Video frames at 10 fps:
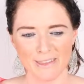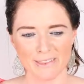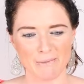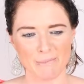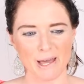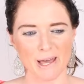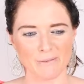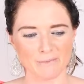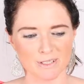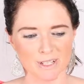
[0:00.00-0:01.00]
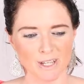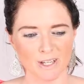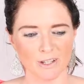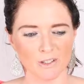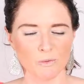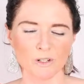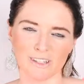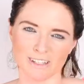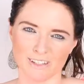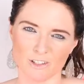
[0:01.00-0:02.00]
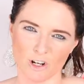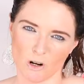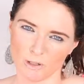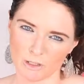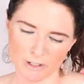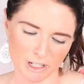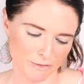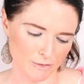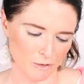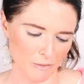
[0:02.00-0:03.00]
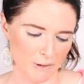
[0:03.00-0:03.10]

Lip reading: that perhaps you wouldn't think the child was ready for,